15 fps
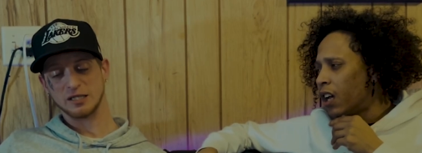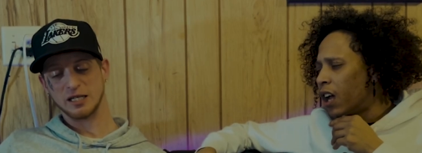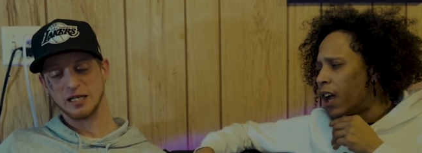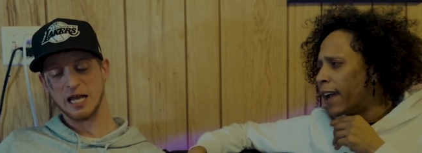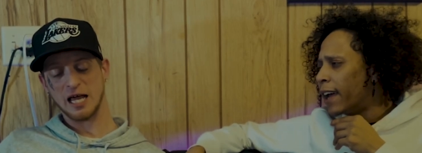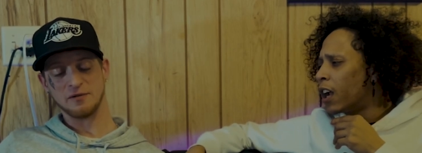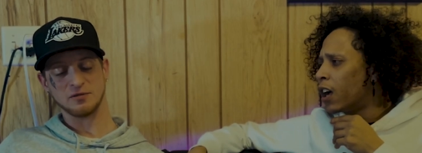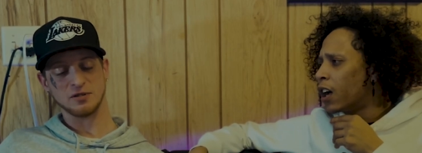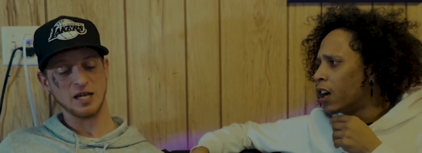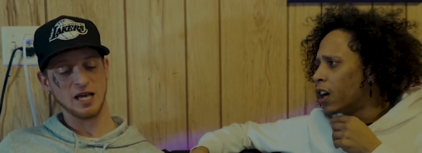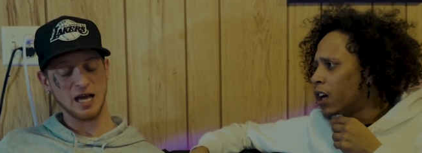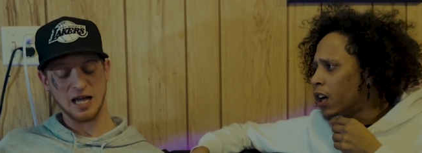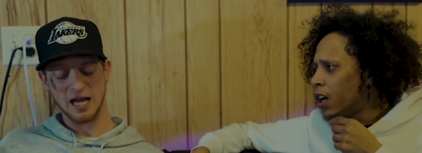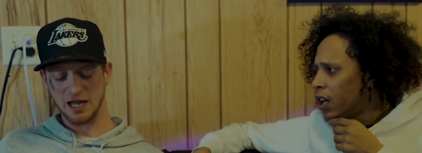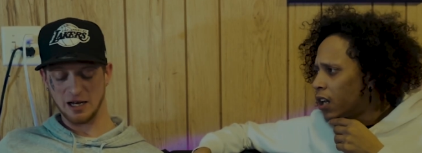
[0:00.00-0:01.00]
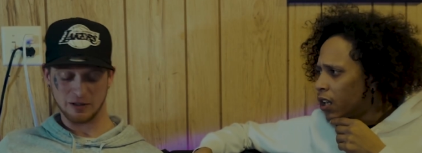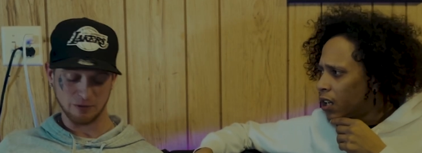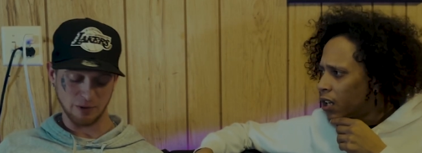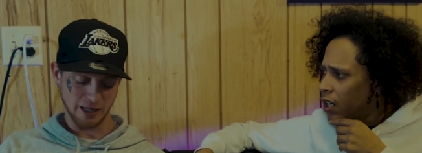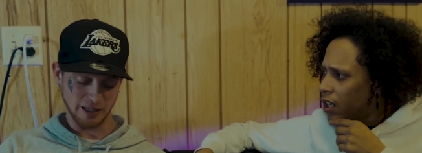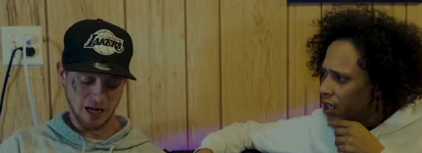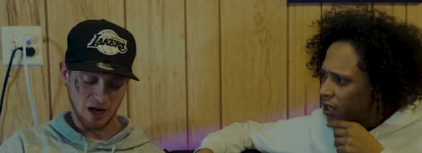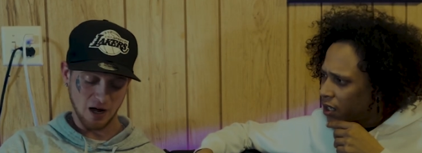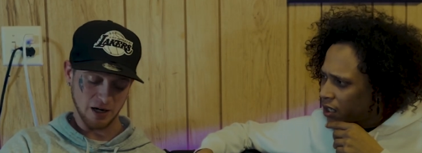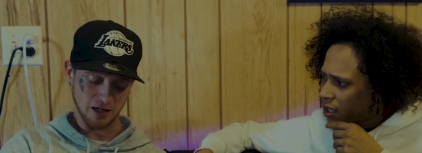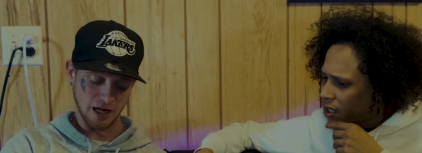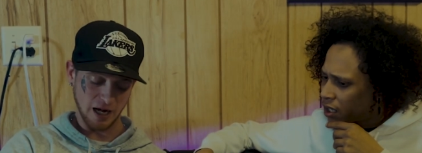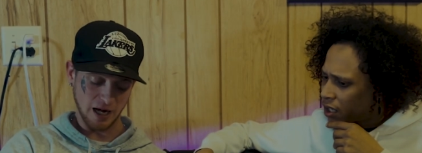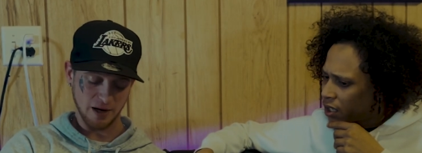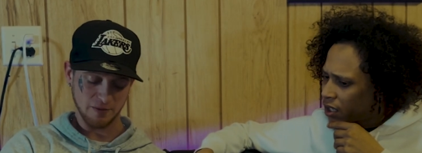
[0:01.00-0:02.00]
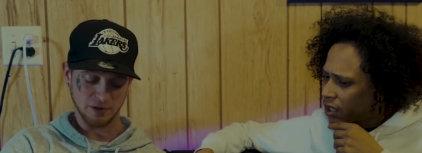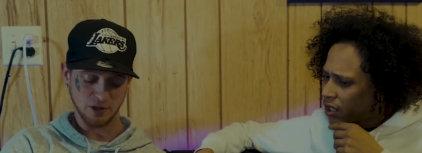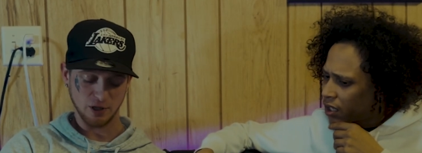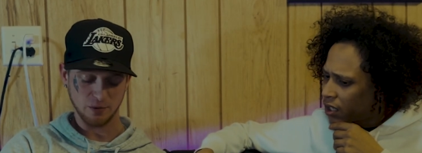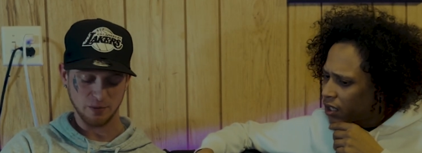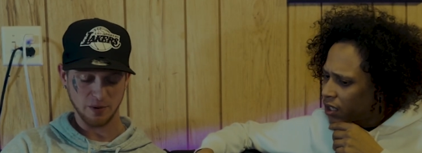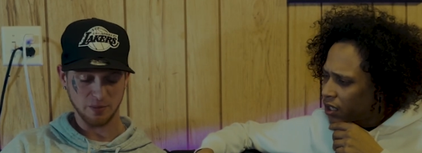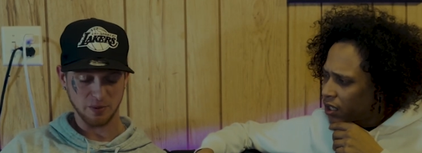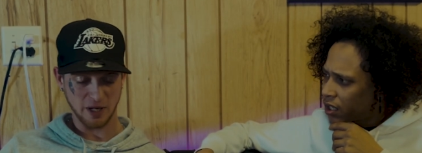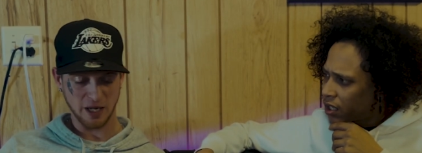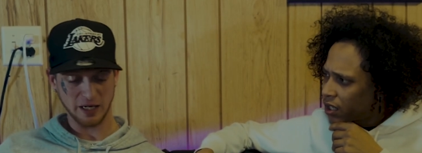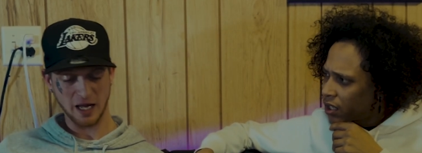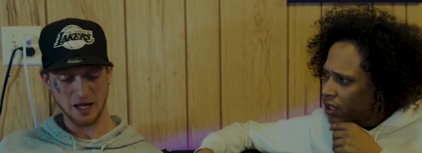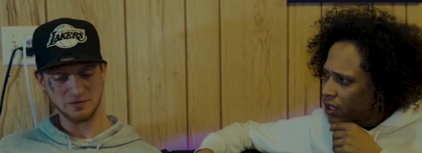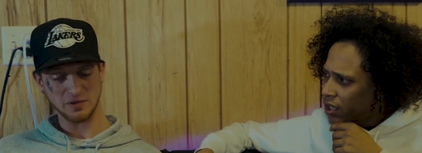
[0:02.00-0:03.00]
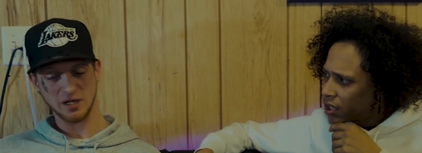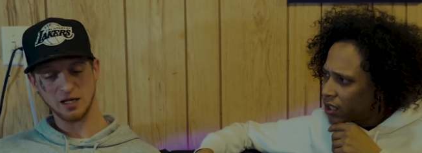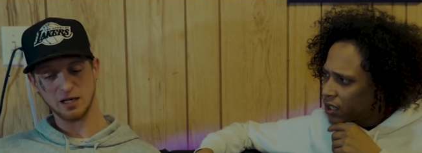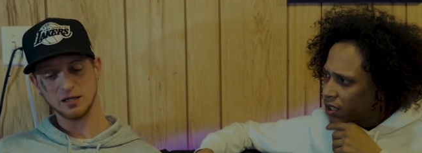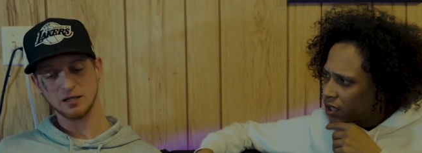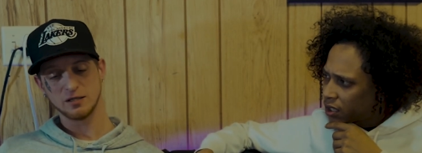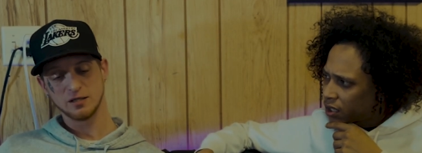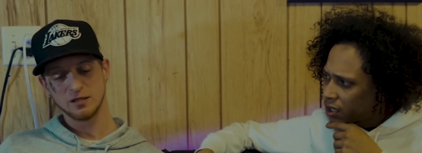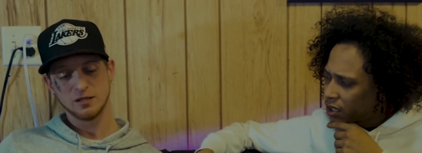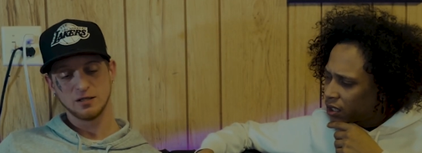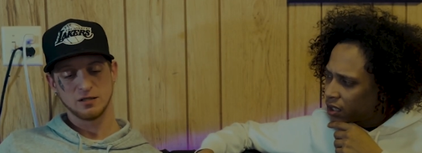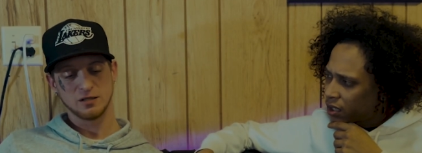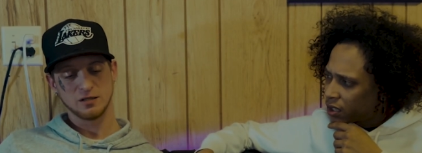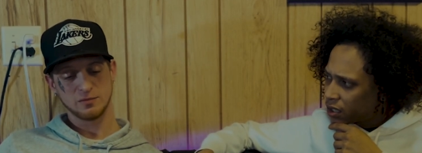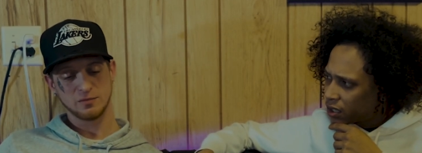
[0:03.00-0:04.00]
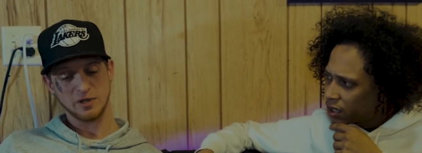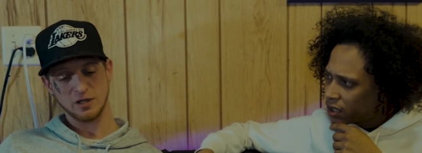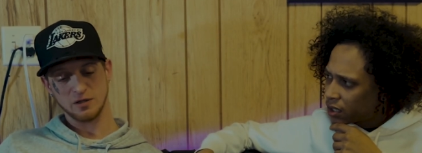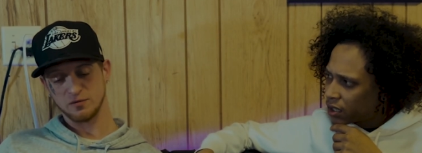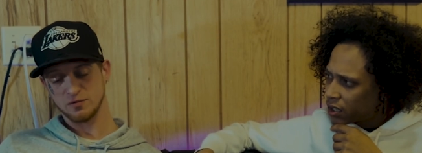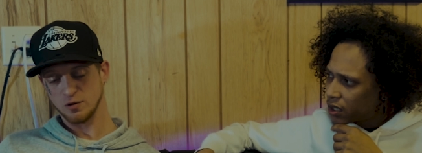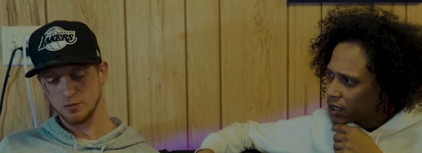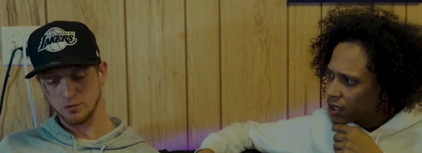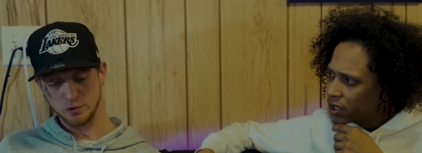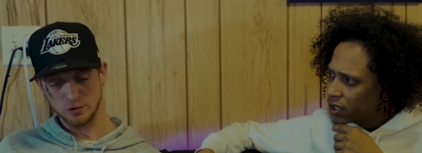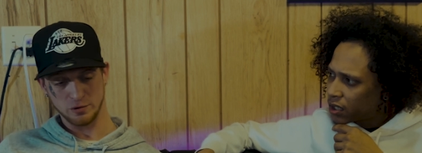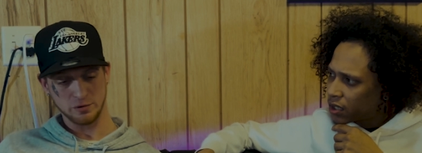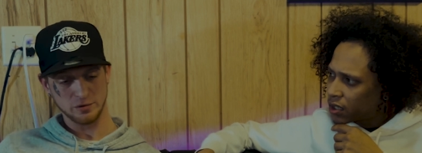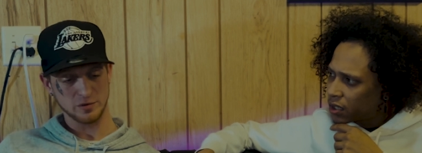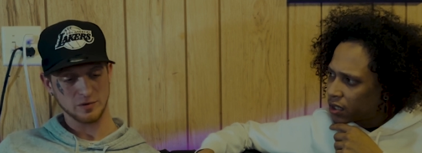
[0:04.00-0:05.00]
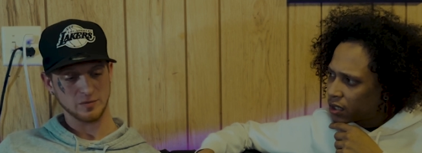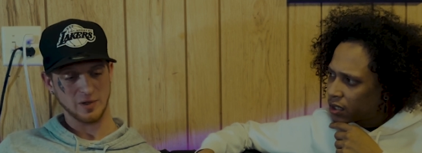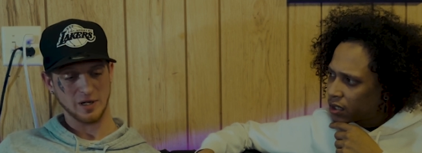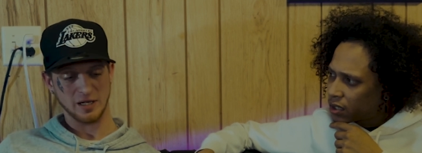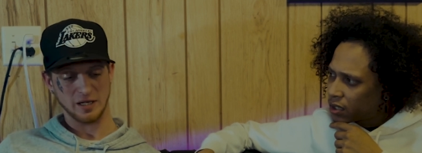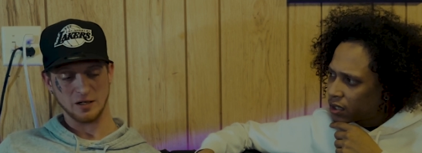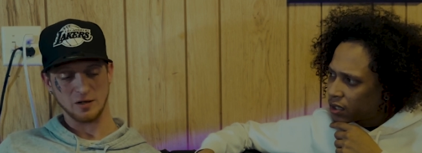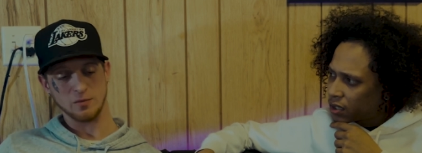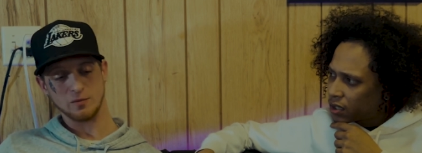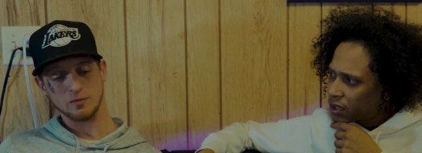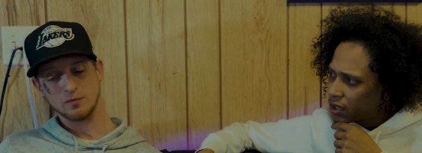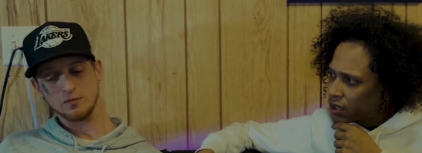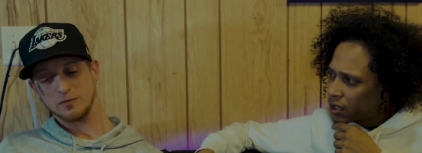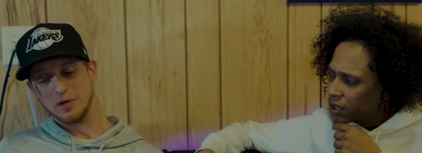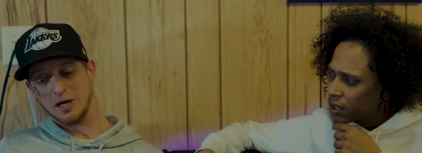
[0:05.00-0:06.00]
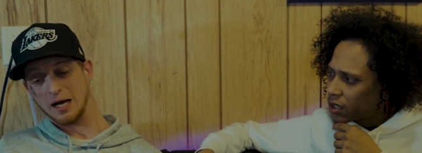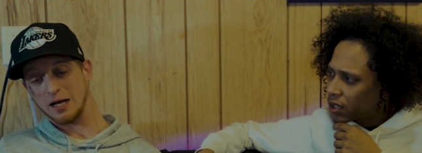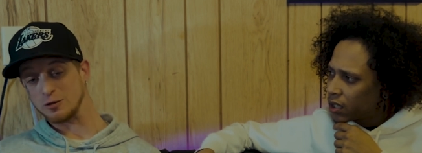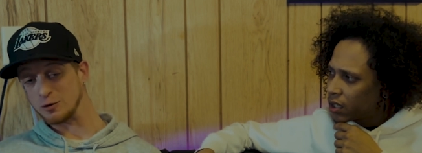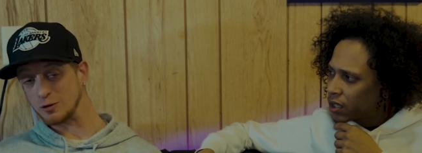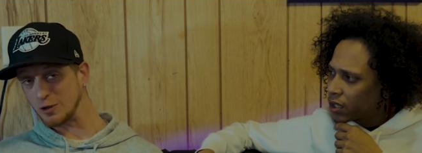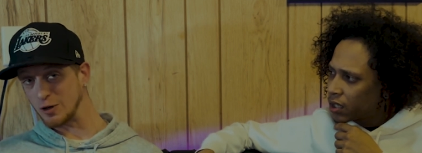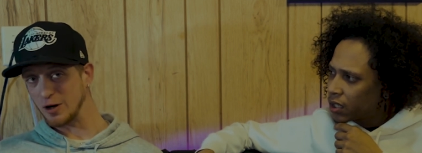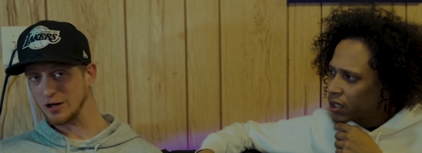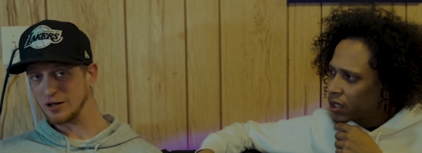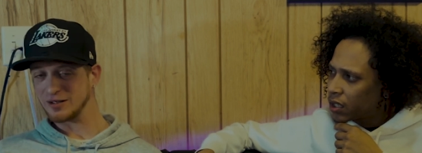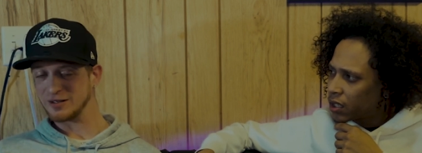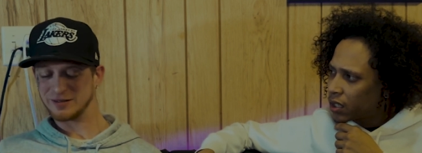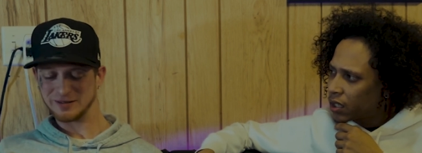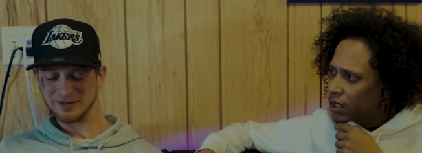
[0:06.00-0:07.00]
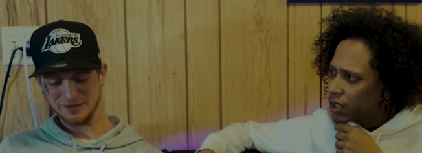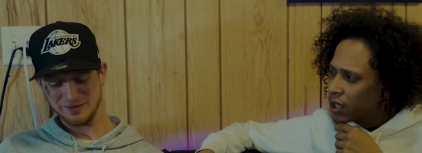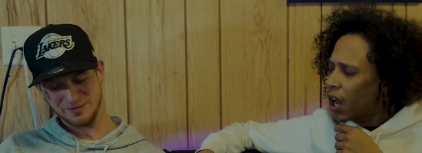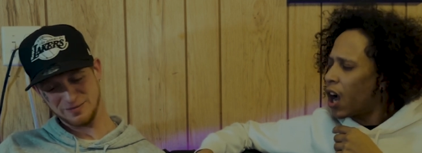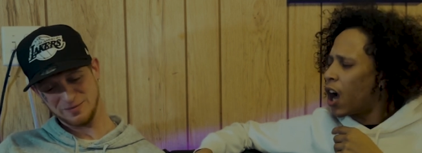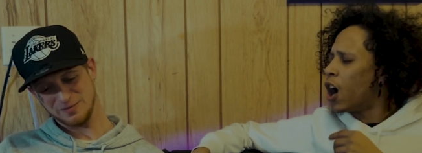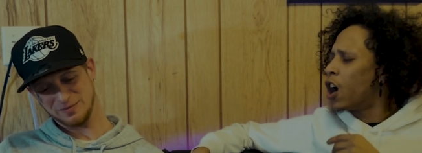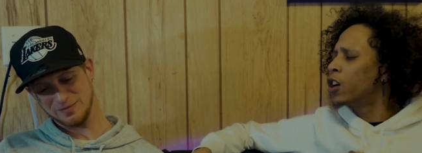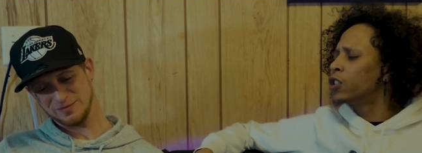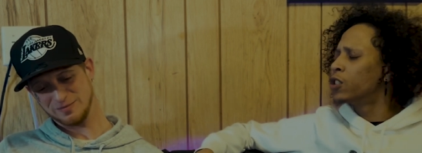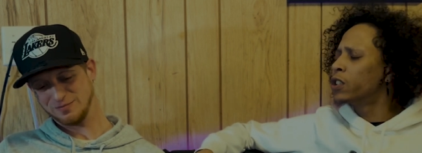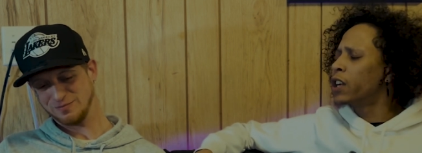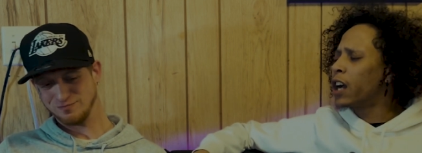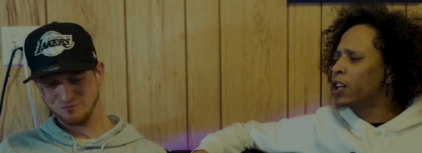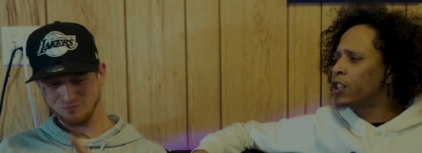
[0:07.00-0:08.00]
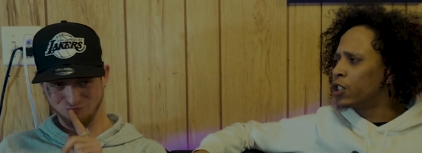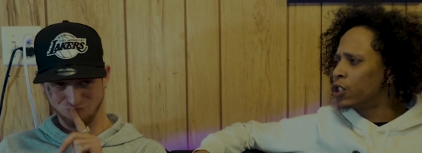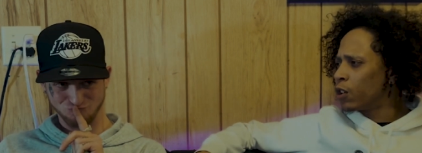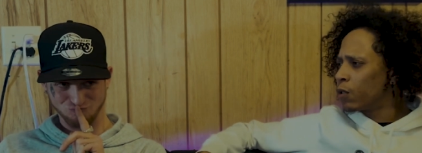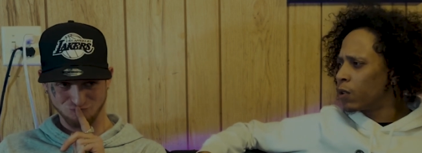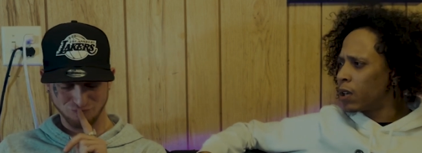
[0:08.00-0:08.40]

Speaker 1: And then after that, I, right now I have a little bit planned. After that, make a few moves. Might end up out of New York.
Speaker 2: I heard you got a show